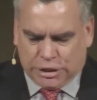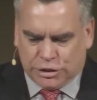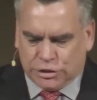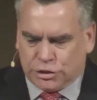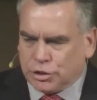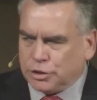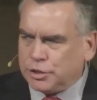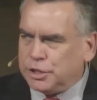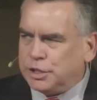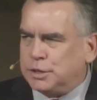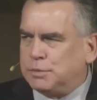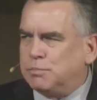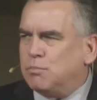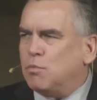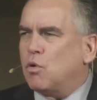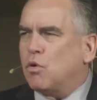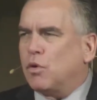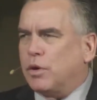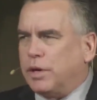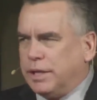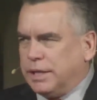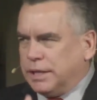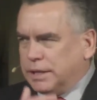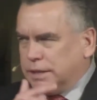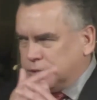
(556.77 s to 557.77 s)
And so this
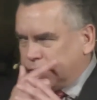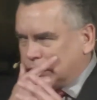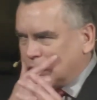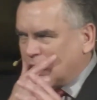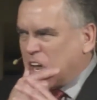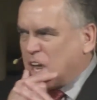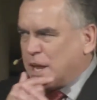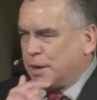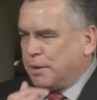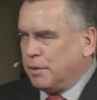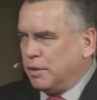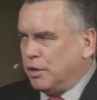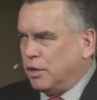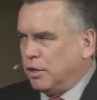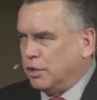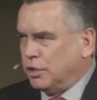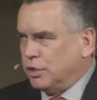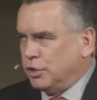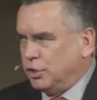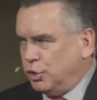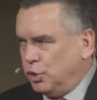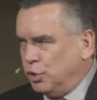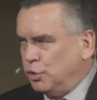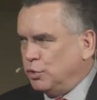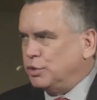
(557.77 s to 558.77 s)
morning, as I
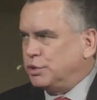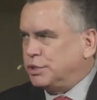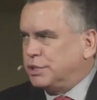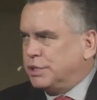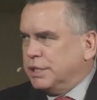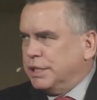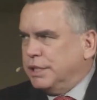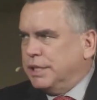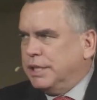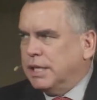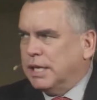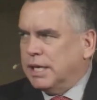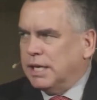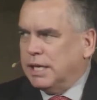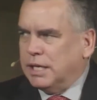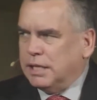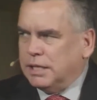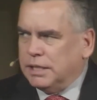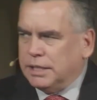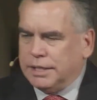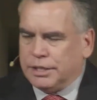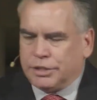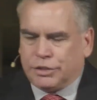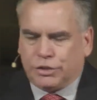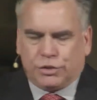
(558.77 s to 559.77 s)
use the
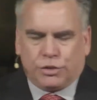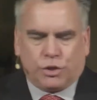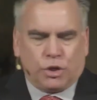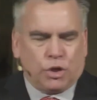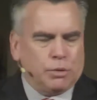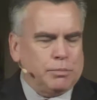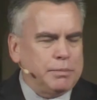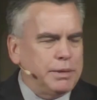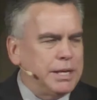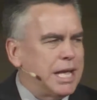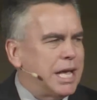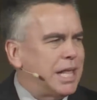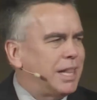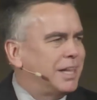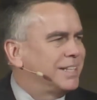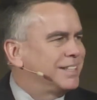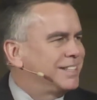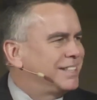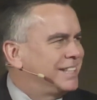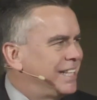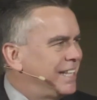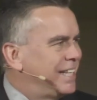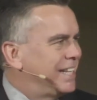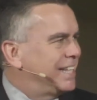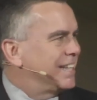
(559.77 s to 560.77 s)

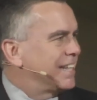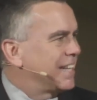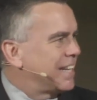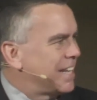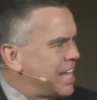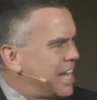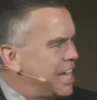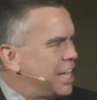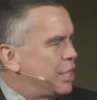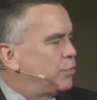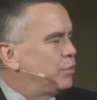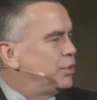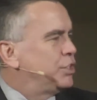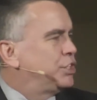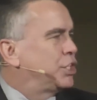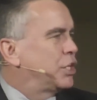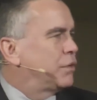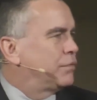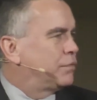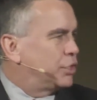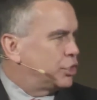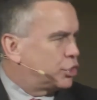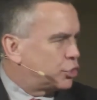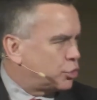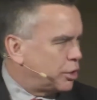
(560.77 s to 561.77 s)
terminology and the language
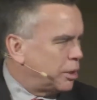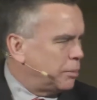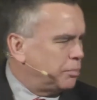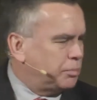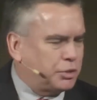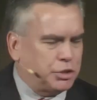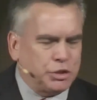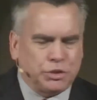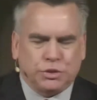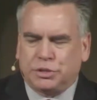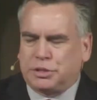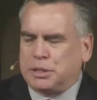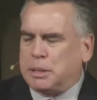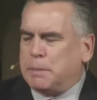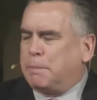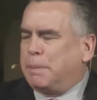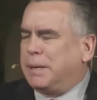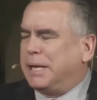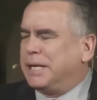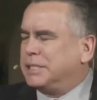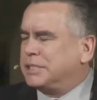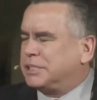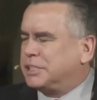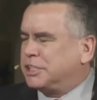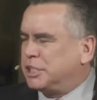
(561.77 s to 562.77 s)
of the scriptures that
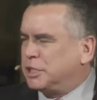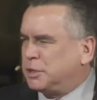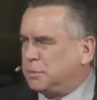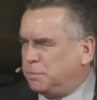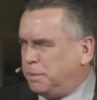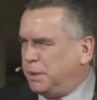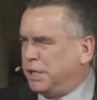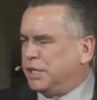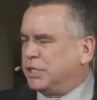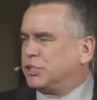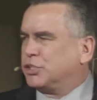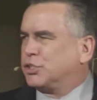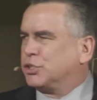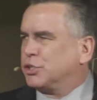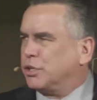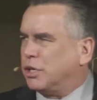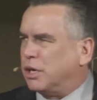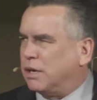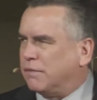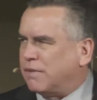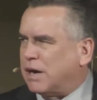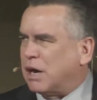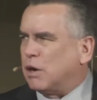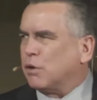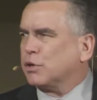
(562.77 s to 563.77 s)
paints this picture
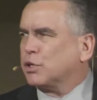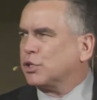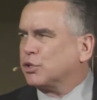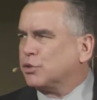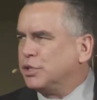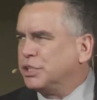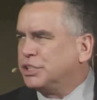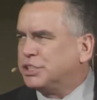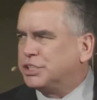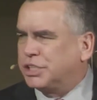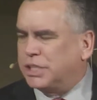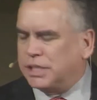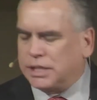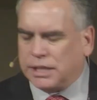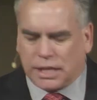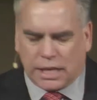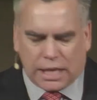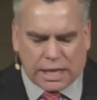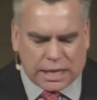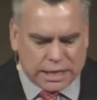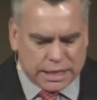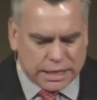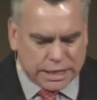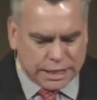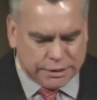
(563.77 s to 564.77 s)
of our Christian
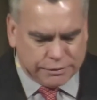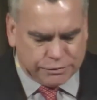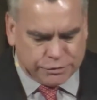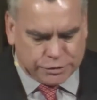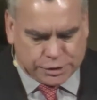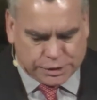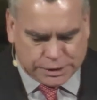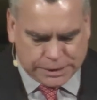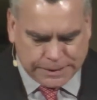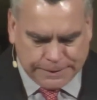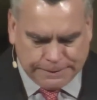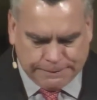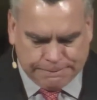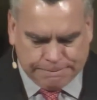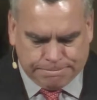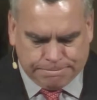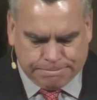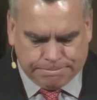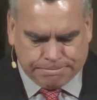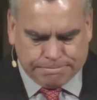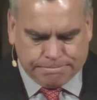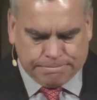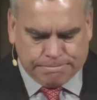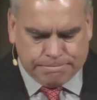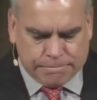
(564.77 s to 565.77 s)
lives,
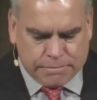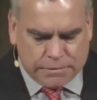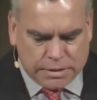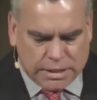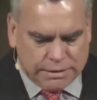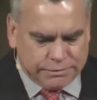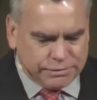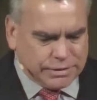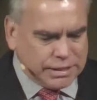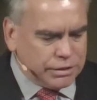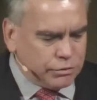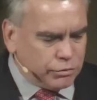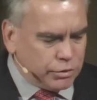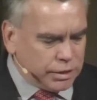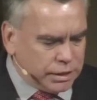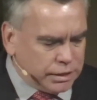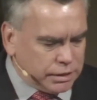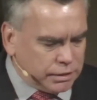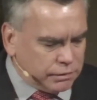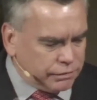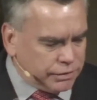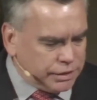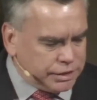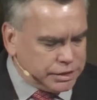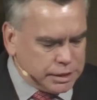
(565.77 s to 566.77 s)
I've got a
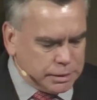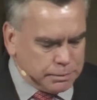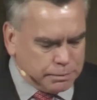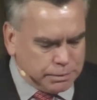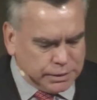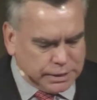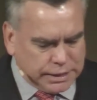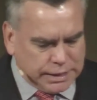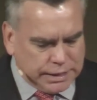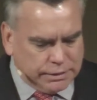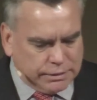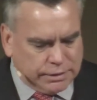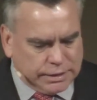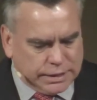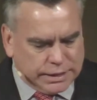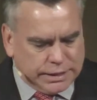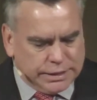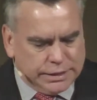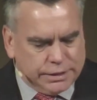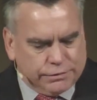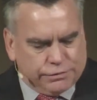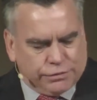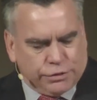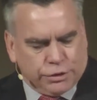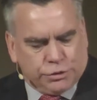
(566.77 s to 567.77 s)
relatively simple
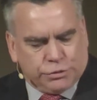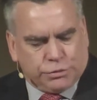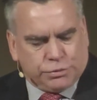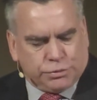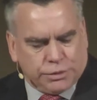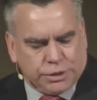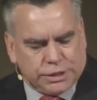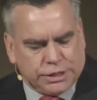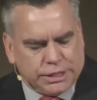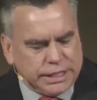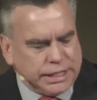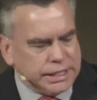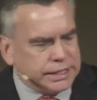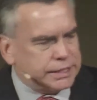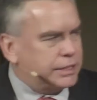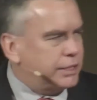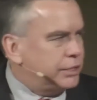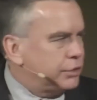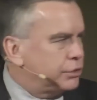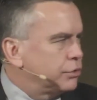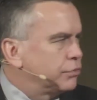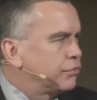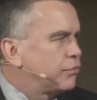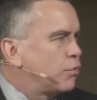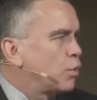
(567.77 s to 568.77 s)
outline that flows from the text.
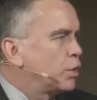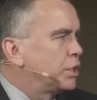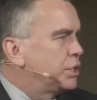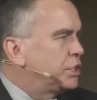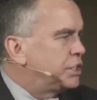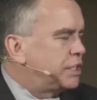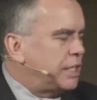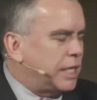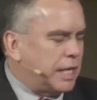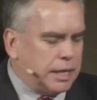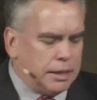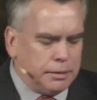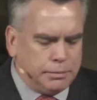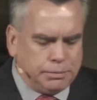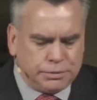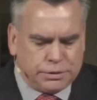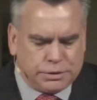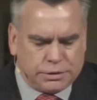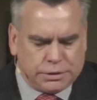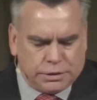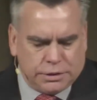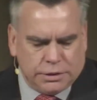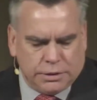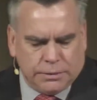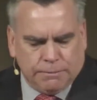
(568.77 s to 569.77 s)
These are four steps
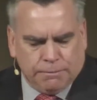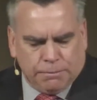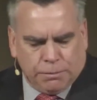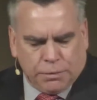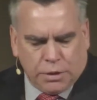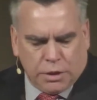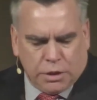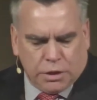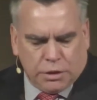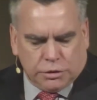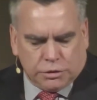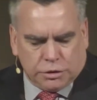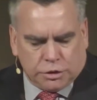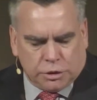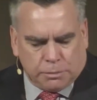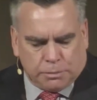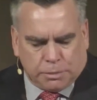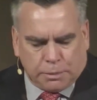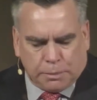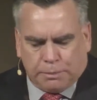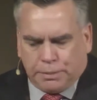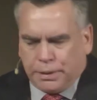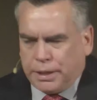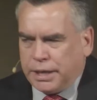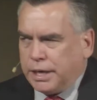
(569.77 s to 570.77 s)
to
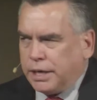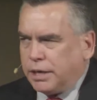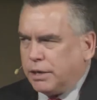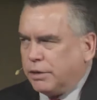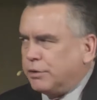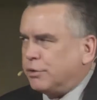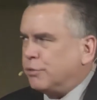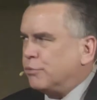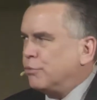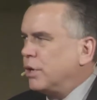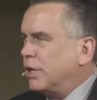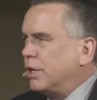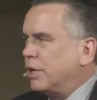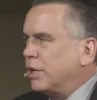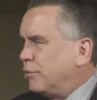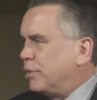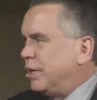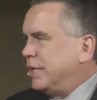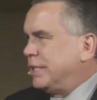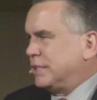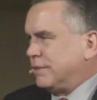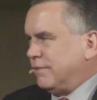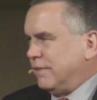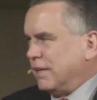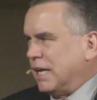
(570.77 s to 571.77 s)
prepare to run the
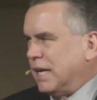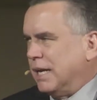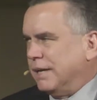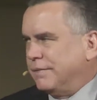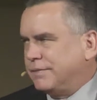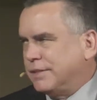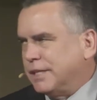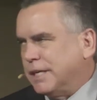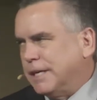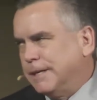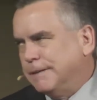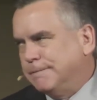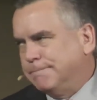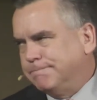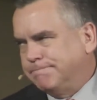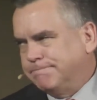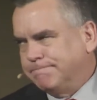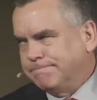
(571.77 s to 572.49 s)
race of a lifetime.